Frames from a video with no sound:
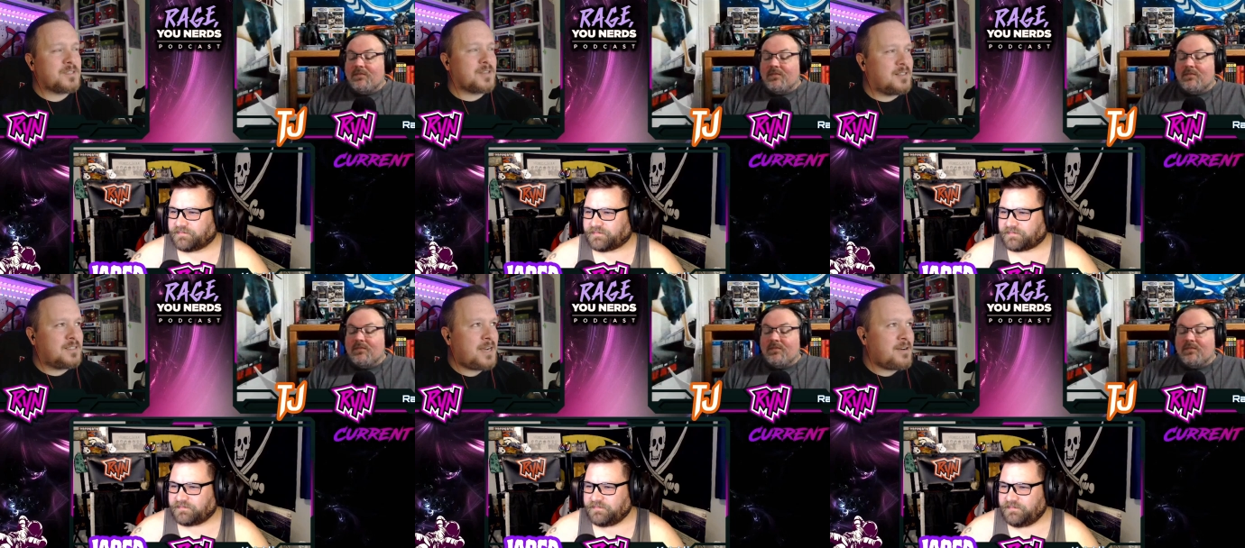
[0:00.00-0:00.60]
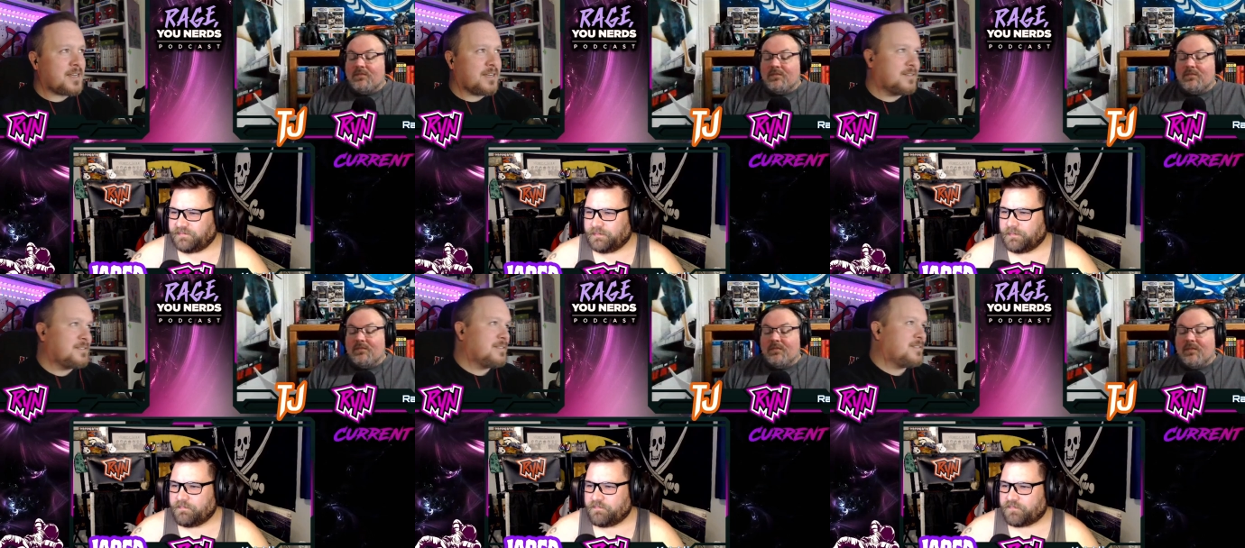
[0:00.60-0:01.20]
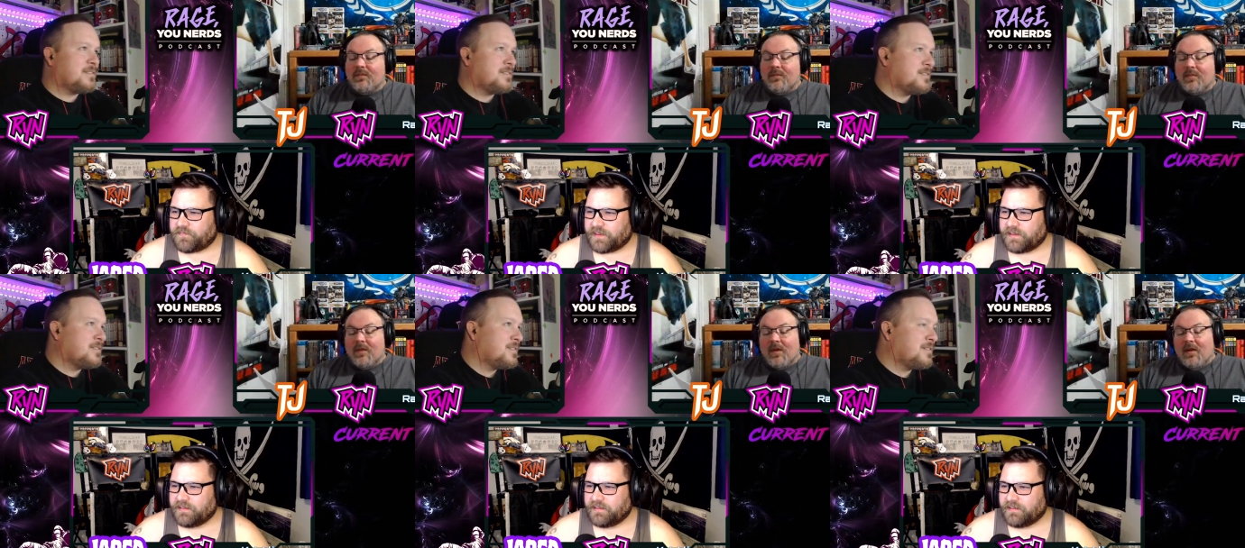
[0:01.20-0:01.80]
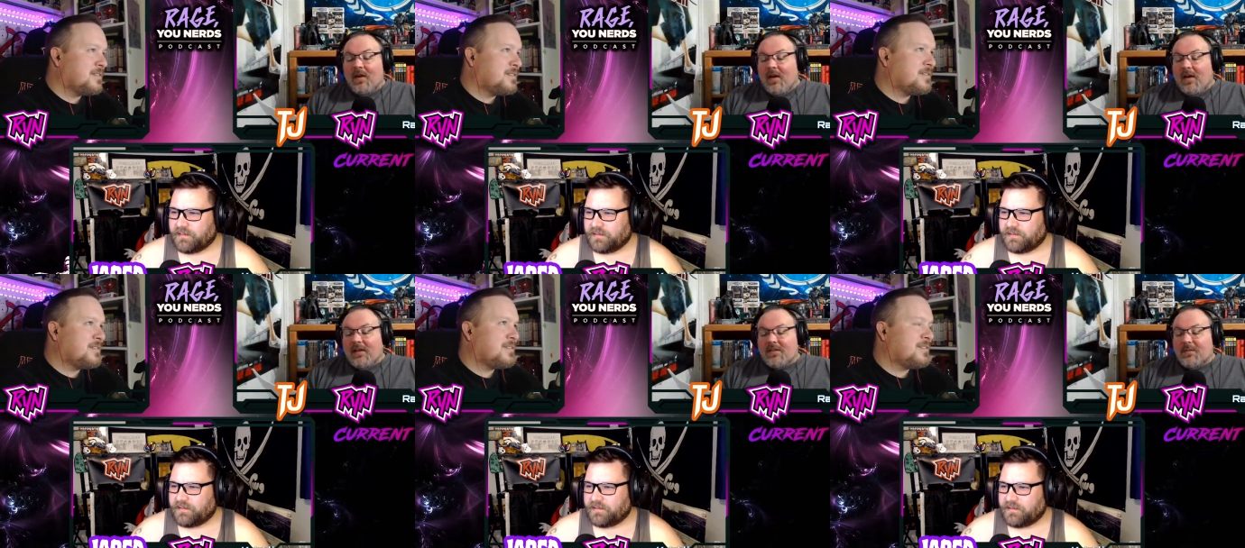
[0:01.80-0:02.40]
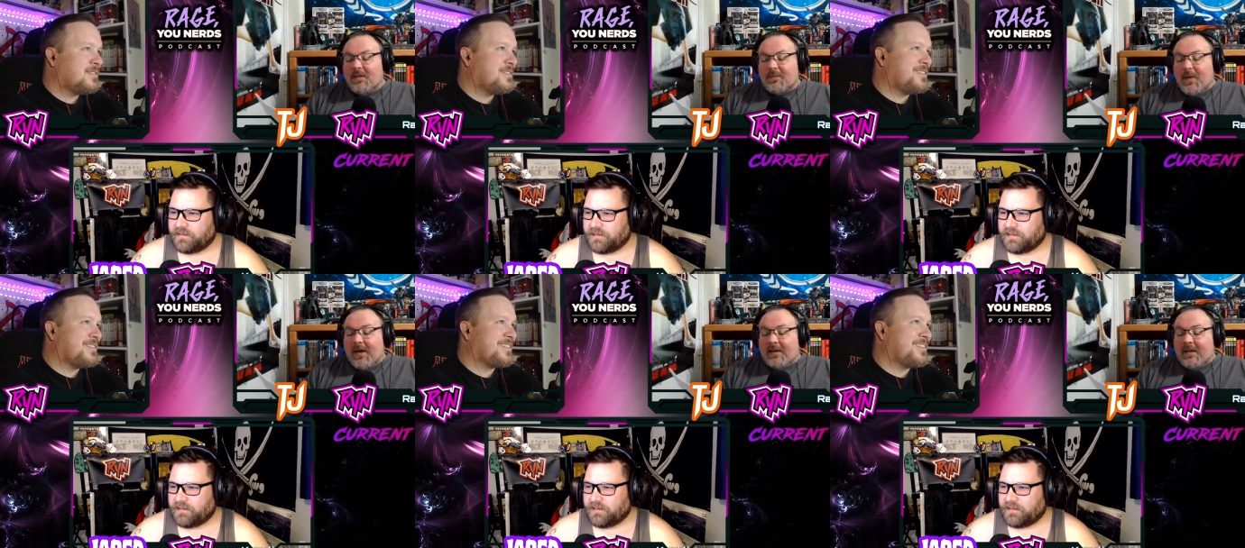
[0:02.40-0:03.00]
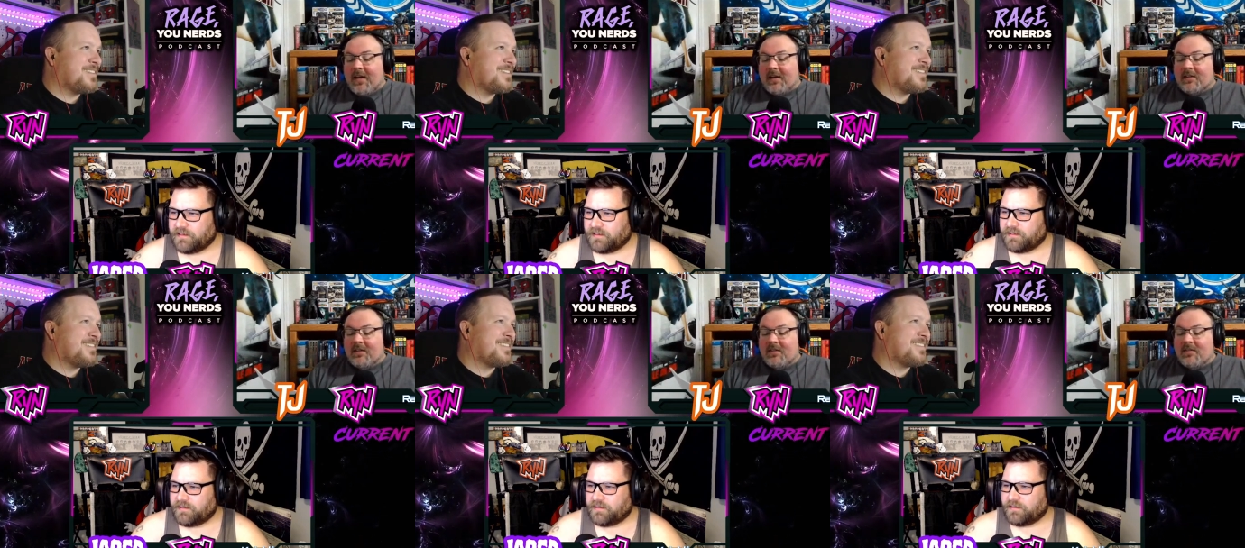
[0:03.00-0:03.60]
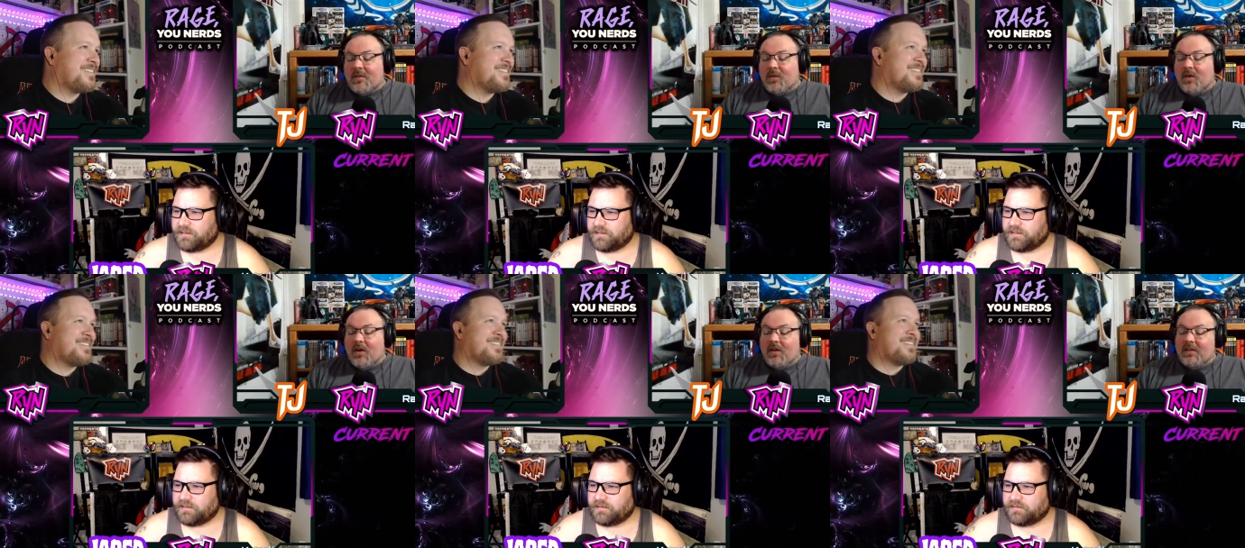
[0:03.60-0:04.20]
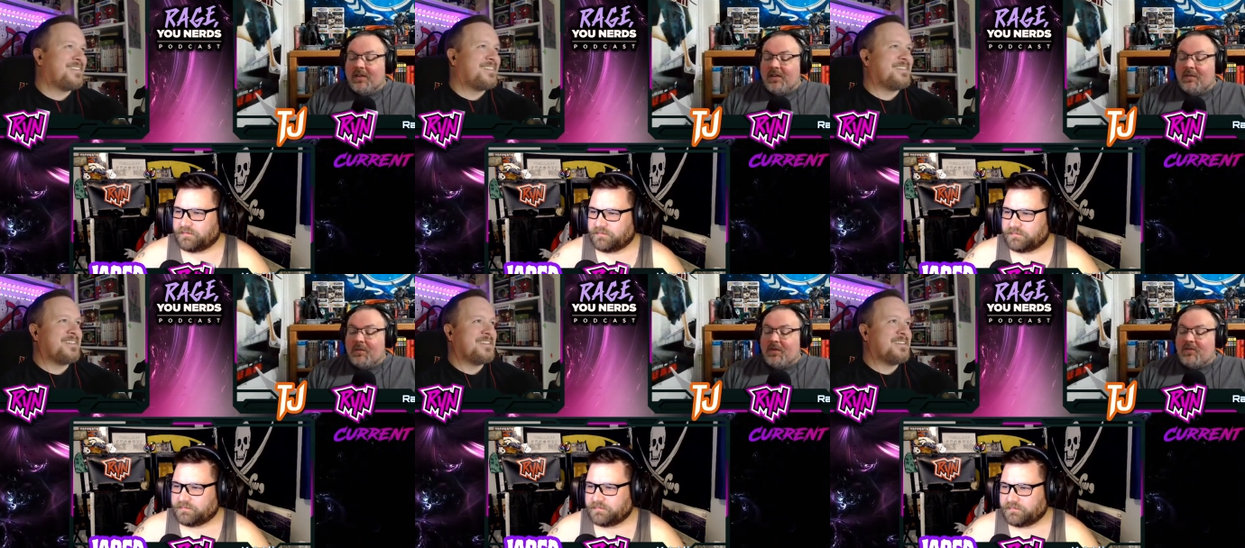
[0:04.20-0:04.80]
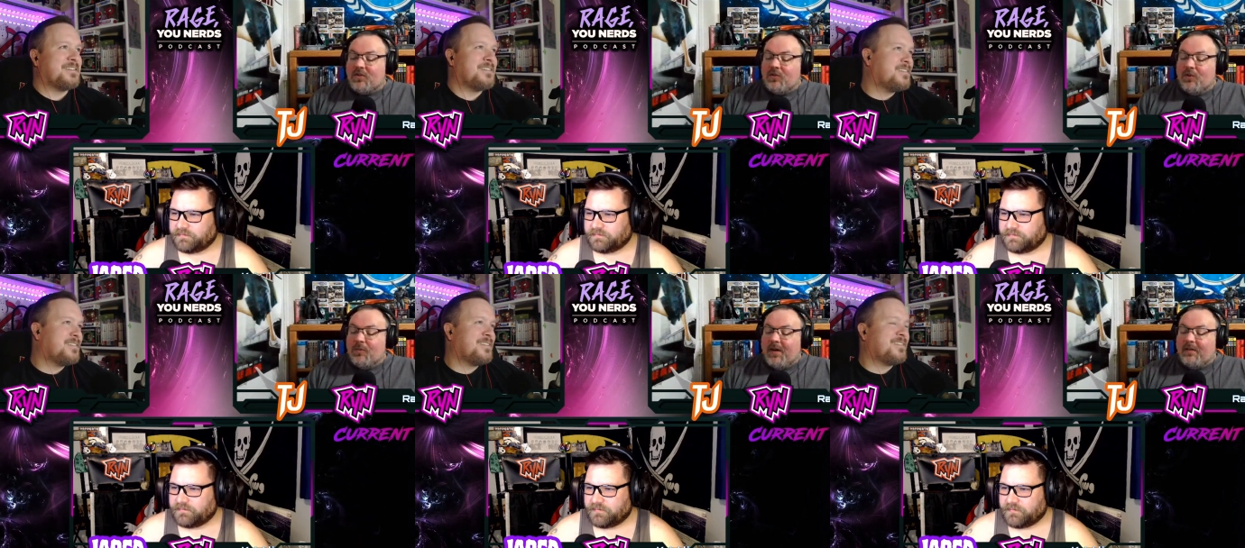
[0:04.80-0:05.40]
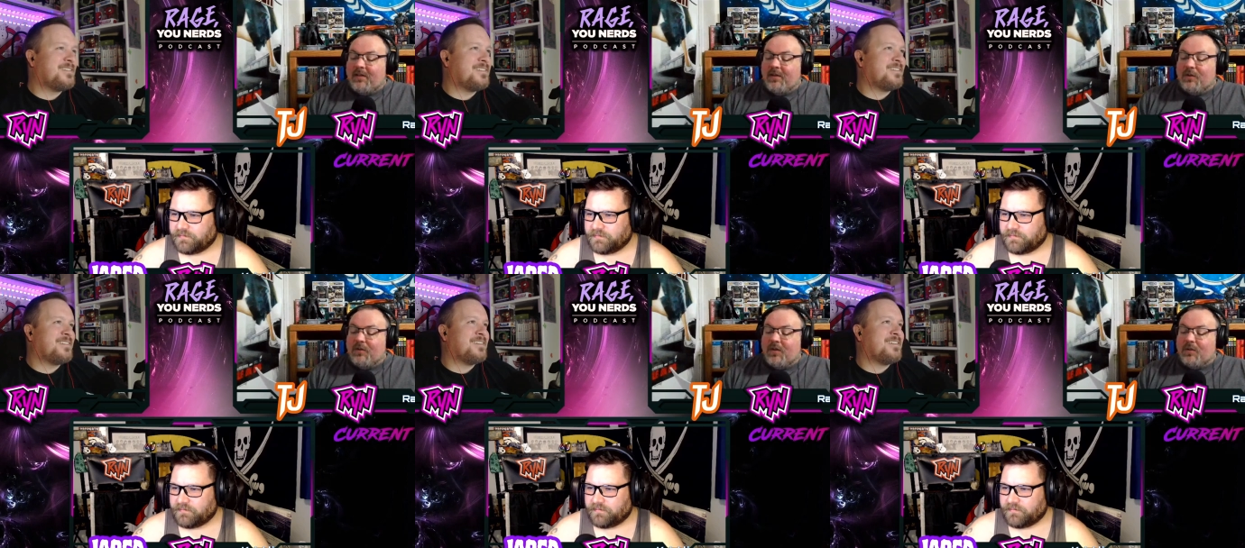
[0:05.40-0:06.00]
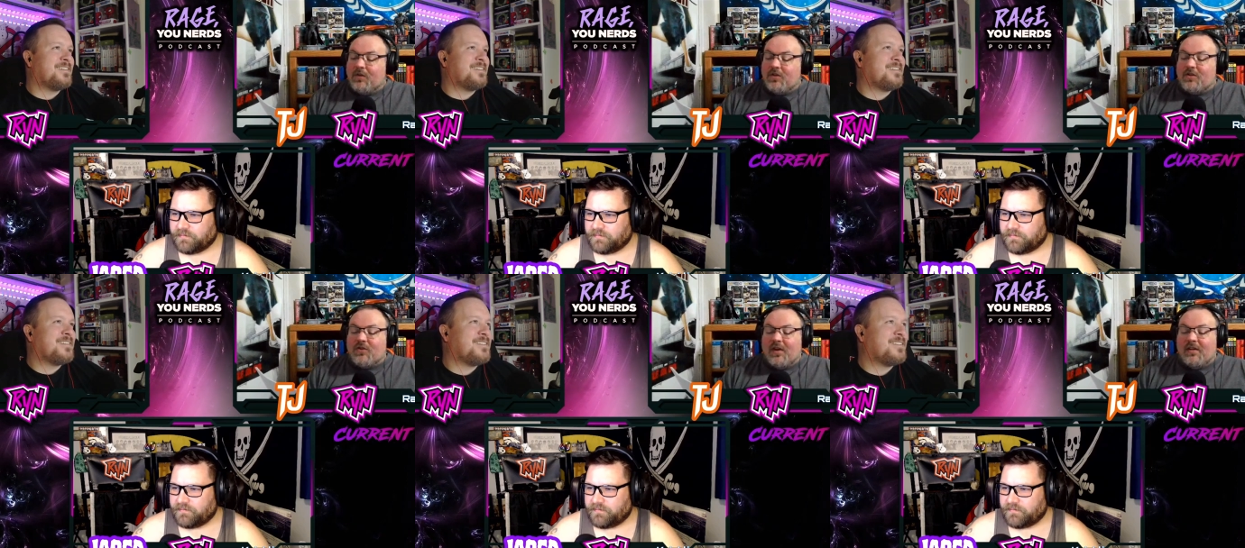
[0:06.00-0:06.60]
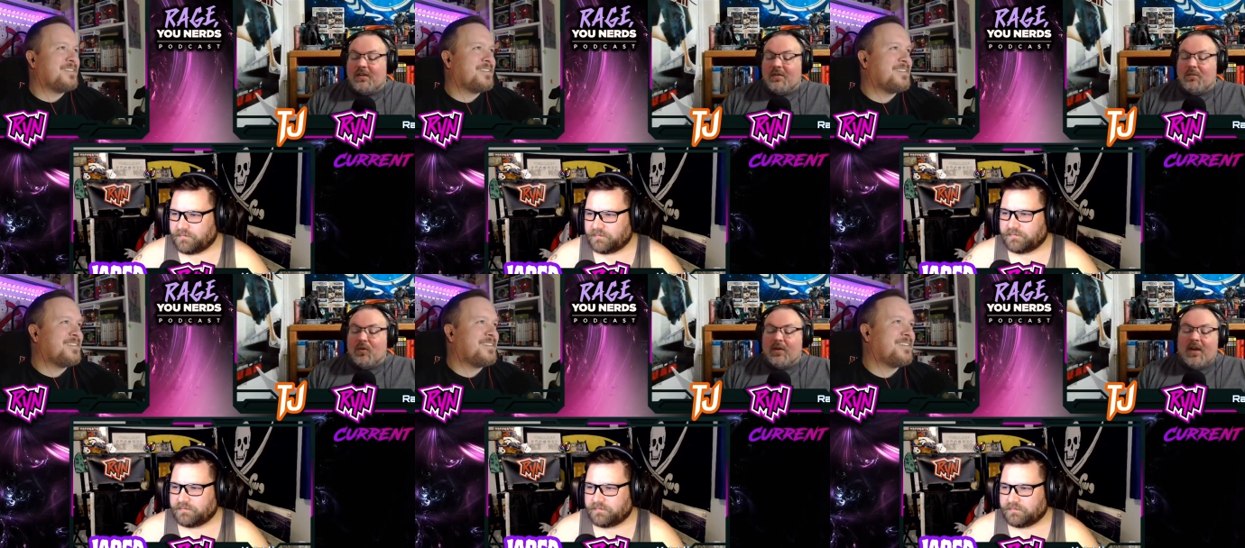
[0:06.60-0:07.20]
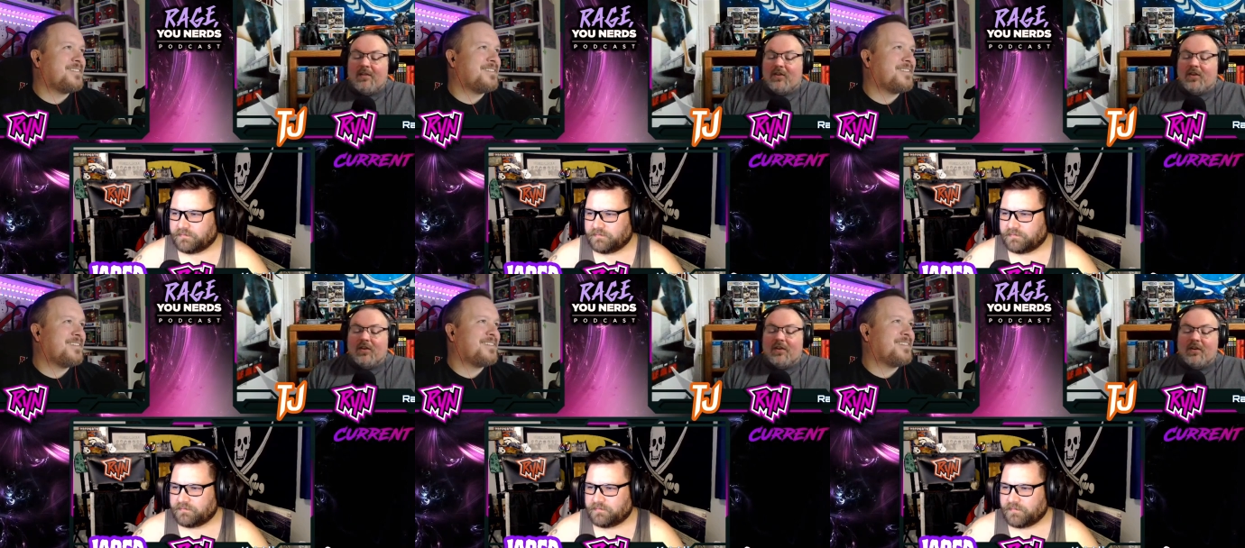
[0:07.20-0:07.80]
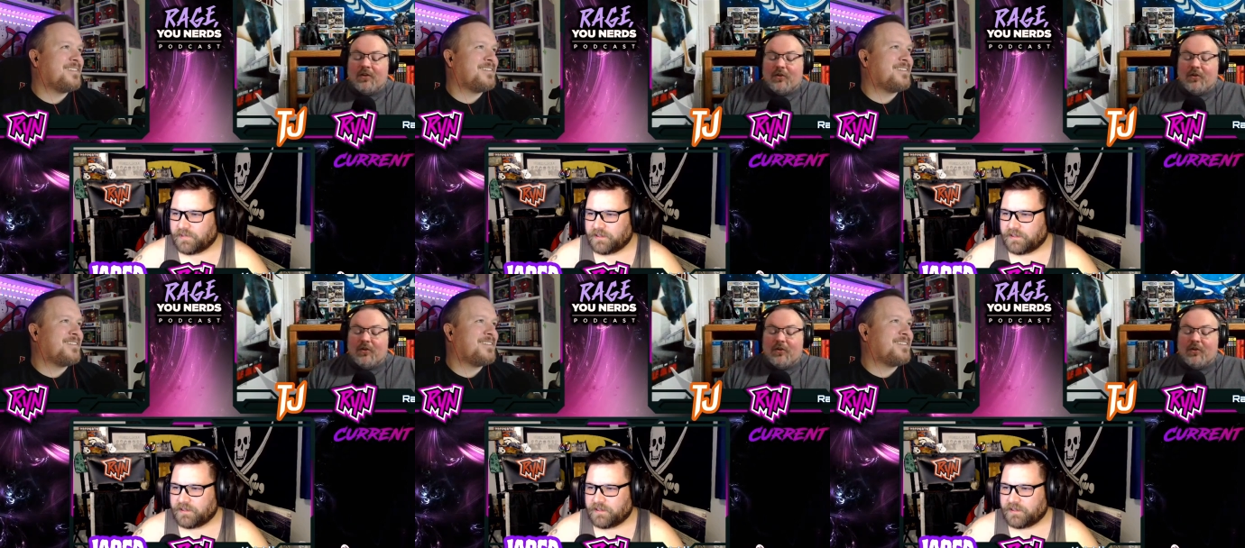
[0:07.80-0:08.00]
Speaker 1: for solidarity?
Speaker 2: It's a mixed bag, Cac. Some are all in, but there's a group out there who think we're just trying to get more caviar in our